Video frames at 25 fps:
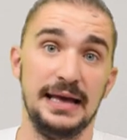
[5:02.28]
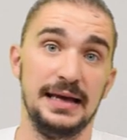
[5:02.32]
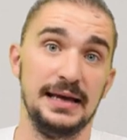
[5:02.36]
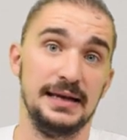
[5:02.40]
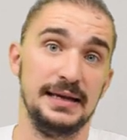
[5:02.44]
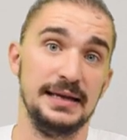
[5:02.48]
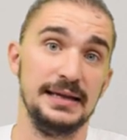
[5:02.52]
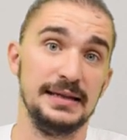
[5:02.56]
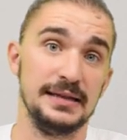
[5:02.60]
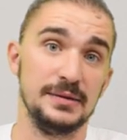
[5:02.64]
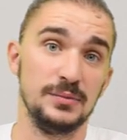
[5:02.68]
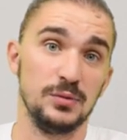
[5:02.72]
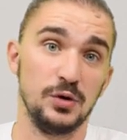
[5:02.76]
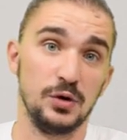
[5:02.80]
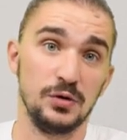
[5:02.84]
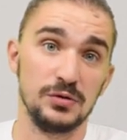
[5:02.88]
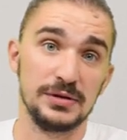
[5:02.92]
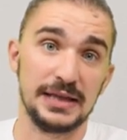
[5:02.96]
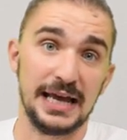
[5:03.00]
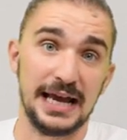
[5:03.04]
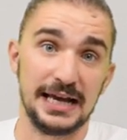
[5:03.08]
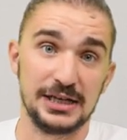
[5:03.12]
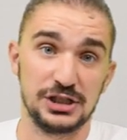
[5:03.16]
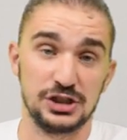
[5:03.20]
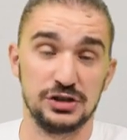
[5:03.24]
in the mold
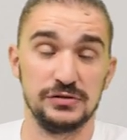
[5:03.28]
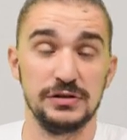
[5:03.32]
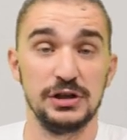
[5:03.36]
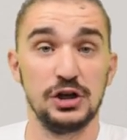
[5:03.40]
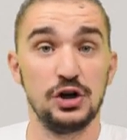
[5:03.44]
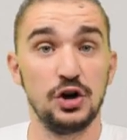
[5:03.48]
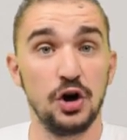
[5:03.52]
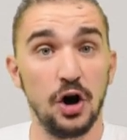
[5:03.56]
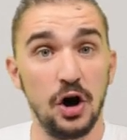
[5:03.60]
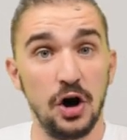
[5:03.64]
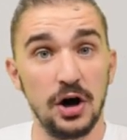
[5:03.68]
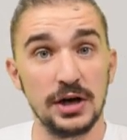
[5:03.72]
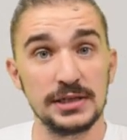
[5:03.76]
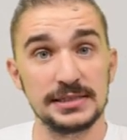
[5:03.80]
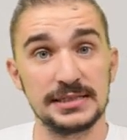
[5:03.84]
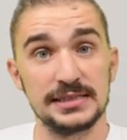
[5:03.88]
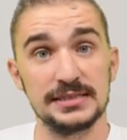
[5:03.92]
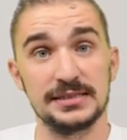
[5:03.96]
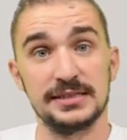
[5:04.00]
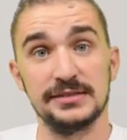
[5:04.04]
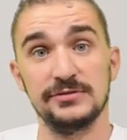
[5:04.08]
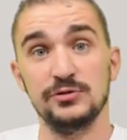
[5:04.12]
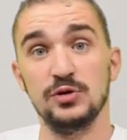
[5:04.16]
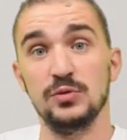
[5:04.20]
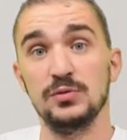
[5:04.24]
actually causes
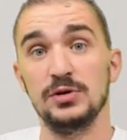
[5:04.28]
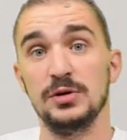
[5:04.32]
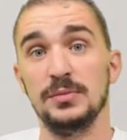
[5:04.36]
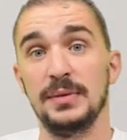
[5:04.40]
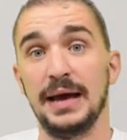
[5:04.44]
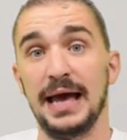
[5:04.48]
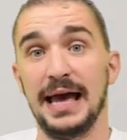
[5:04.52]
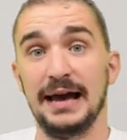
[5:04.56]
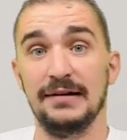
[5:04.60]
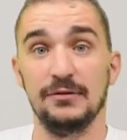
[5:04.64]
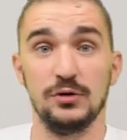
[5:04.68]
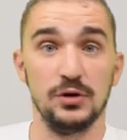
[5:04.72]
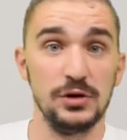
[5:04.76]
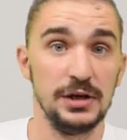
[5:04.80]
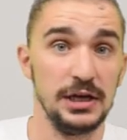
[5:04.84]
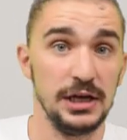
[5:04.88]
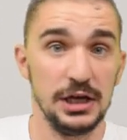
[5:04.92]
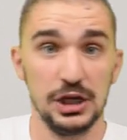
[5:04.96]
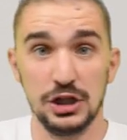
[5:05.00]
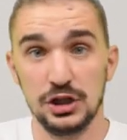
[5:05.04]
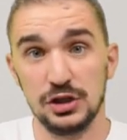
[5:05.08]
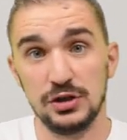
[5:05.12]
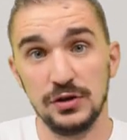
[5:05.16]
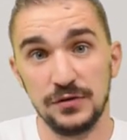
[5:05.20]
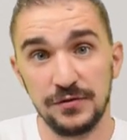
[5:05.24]
the aluminum alloy
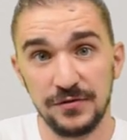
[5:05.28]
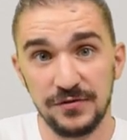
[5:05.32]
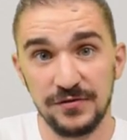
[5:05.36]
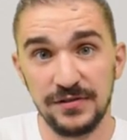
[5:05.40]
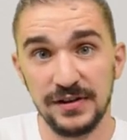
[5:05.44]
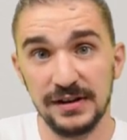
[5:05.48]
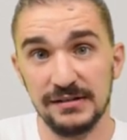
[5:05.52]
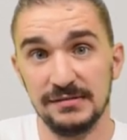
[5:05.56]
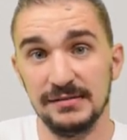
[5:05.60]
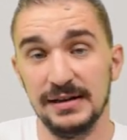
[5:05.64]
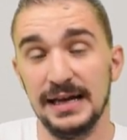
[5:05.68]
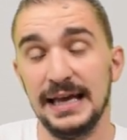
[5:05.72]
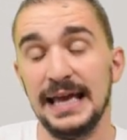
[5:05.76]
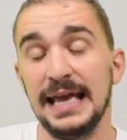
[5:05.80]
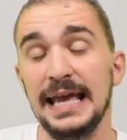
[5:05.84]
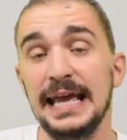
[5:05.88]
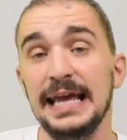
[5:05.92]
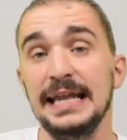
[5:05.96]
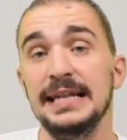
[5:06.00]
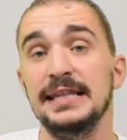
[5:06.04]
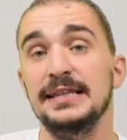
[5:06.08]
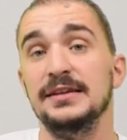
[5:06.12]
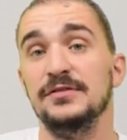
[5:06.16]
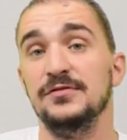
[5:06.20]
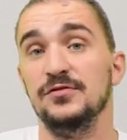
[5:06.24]
to fill
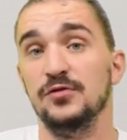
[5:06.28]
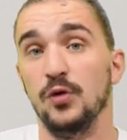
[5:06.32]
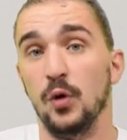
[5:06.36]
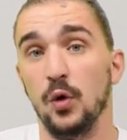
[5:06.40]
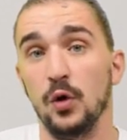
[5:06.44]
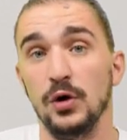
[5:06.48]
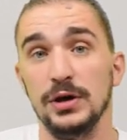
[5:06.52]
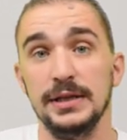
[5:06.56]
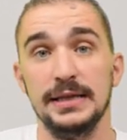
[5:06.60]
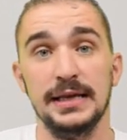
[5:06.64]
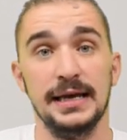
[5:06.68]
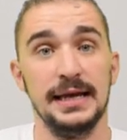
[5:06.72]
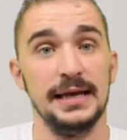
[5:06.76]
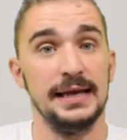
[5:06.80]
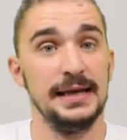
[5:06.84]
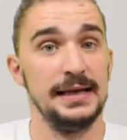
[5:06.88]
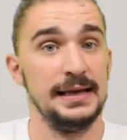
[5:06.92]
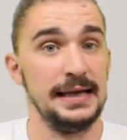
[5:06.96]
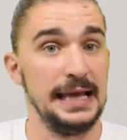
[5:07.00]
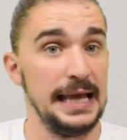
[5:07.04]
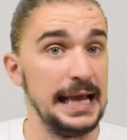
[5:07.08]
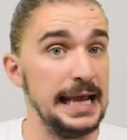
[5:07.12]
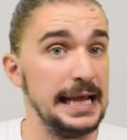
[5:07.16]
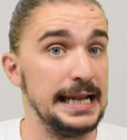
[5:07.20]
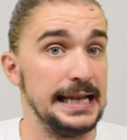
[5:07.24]
in the void
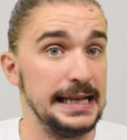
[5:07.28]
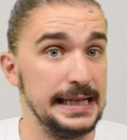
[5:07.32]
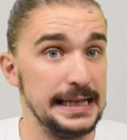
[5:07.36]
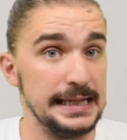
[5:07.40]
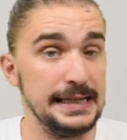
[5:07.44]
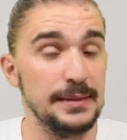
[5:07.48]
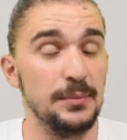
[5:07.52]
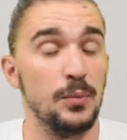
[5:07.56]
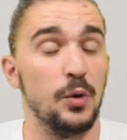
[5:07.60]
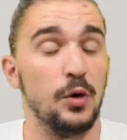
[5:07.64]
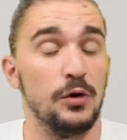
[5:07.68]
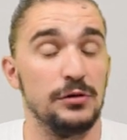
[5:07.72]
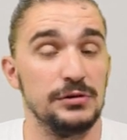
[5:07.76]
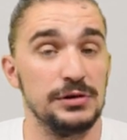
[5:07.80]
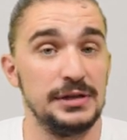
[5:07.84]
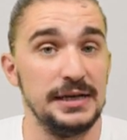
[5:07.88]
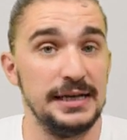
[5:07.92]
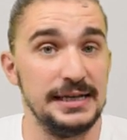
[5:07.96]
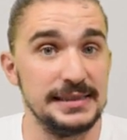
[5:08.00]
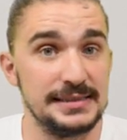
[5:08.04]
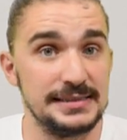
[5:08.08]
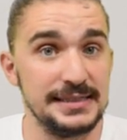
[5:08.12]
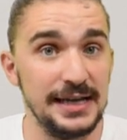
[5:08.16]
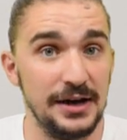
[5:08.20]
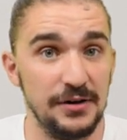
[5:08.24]
in the mold
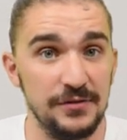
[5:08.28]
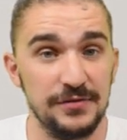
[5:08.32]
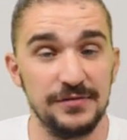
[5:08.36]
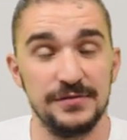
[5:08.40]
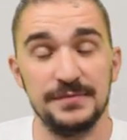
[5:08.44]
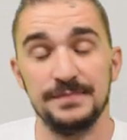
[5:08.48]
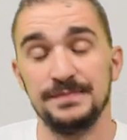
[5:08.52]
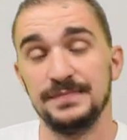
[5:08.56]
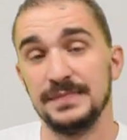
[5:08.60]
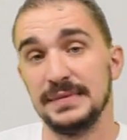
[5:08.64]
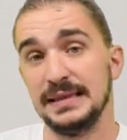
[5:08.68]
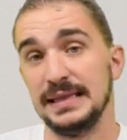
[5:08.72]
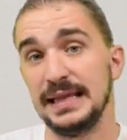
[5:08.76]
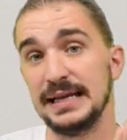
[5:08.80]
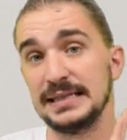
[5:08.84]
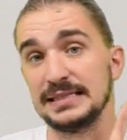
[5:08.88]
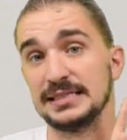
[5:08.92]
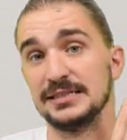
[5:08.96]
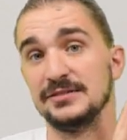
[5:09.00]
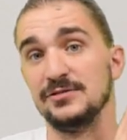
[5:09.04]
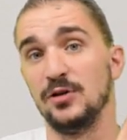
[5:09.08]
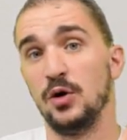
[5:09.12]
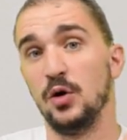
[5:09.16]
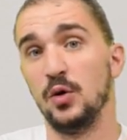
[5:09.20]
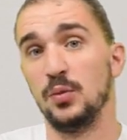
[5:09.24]
itself. That's
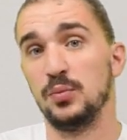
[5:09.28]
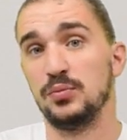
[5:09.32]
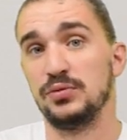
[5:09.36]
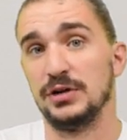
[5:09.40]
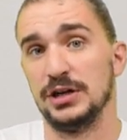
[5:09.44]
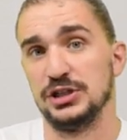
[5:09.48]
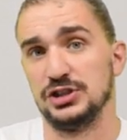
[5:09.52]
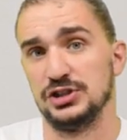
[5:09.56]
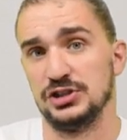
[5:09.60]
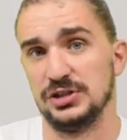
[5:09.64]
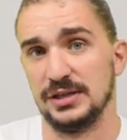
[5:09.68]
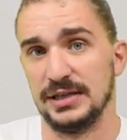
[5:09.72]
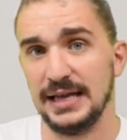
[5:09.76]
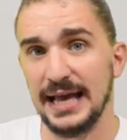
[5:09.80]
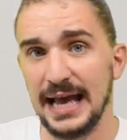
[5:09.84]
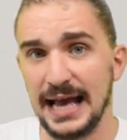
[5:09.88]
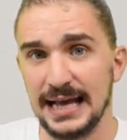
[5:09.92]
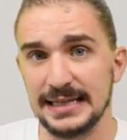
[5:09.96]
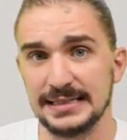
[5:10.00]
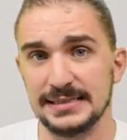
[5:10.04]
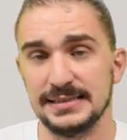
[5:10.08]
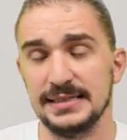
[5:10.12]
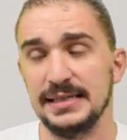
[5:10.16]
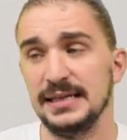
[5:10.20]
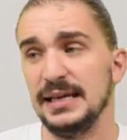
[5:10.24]
a low pressure
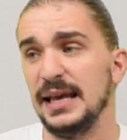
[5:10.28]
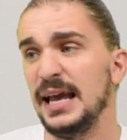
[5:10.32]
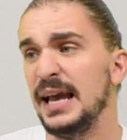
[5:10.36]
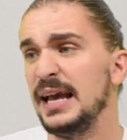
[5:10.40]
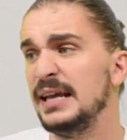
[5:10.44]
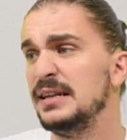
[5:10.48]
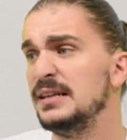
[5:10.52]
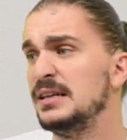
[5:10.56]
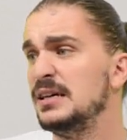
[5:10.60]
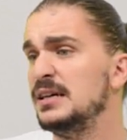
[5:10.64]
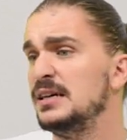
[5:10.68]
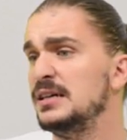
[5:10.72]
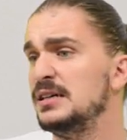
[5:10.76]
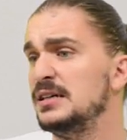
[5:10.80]
casting, and